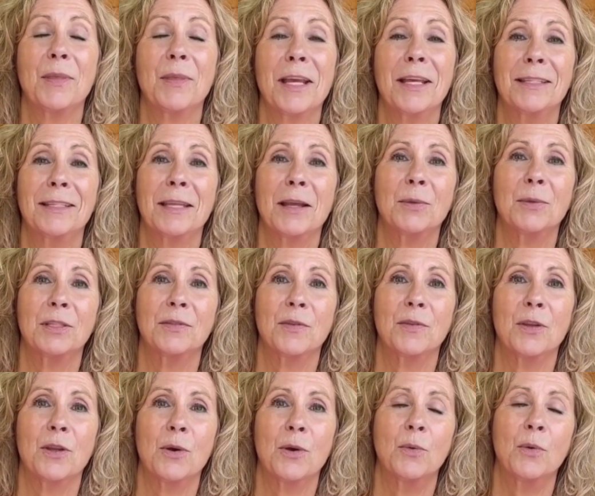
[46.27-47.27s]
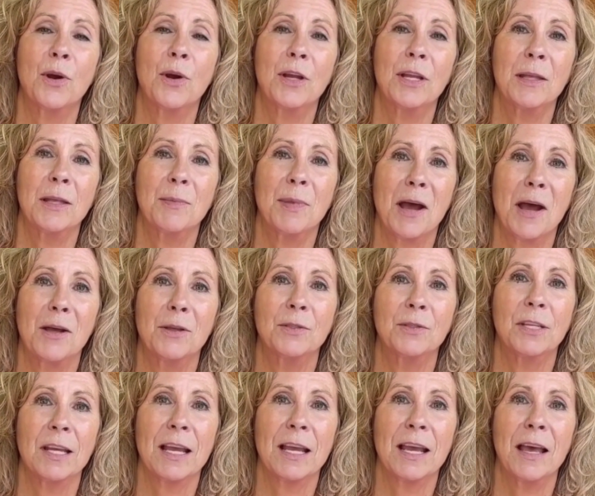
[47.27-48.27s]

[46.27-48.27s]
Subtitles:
because I was very worried about